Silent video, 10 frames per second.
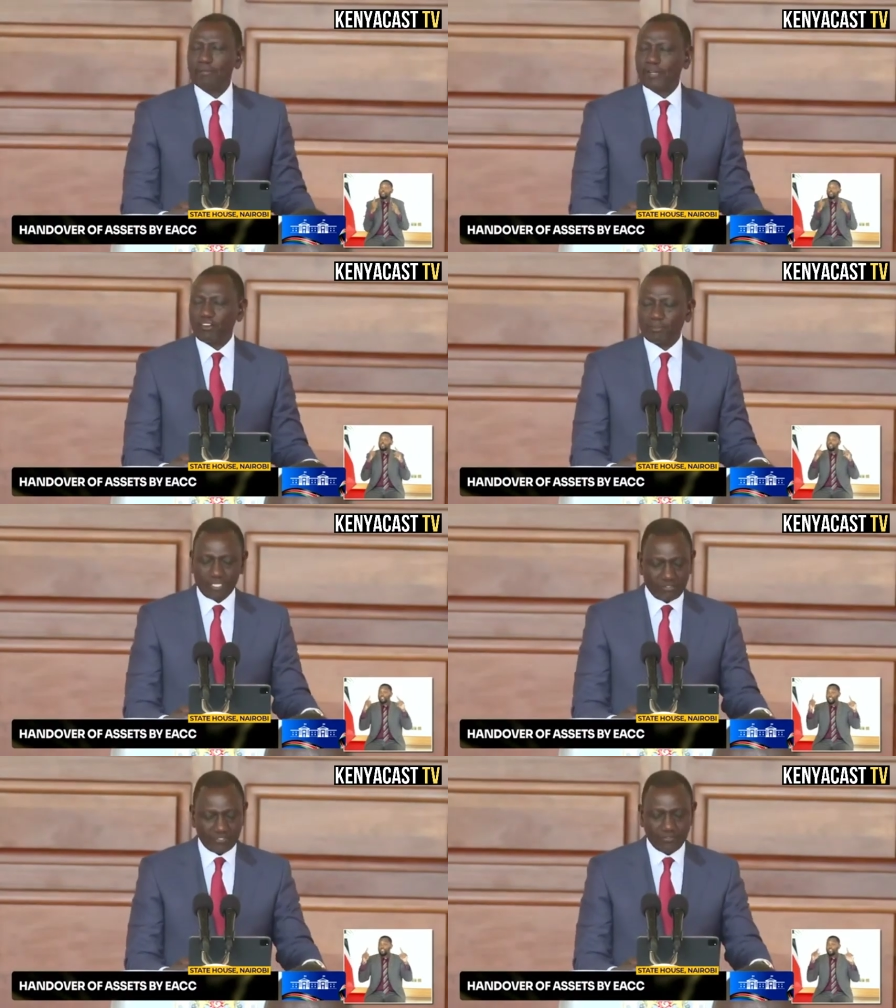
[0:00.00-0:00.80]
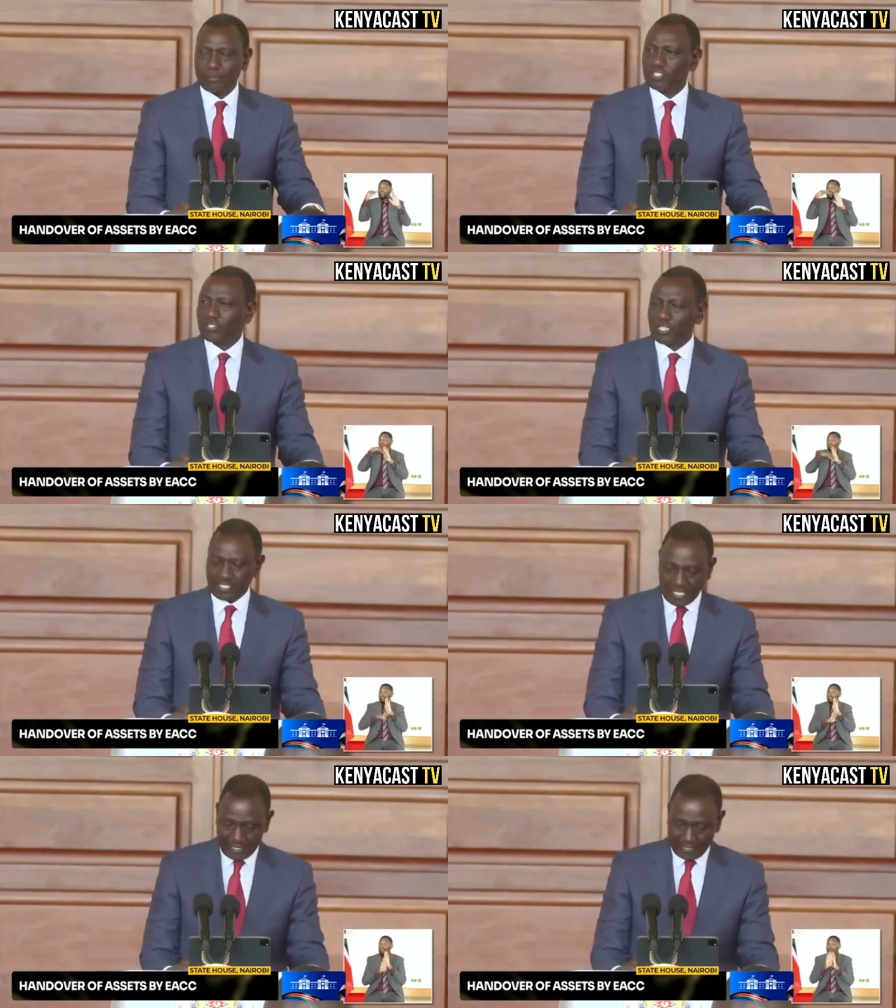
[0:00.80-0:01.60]
economic transformation, transformation
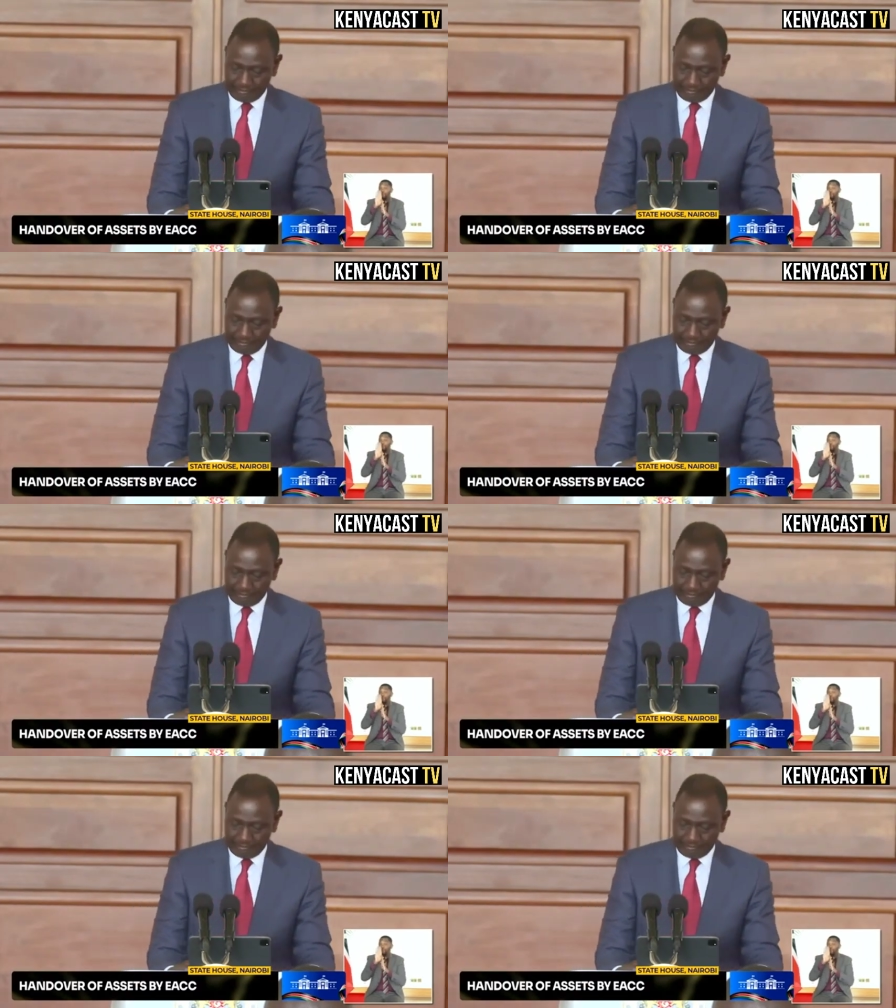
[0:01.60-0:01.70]
agenda. agenda.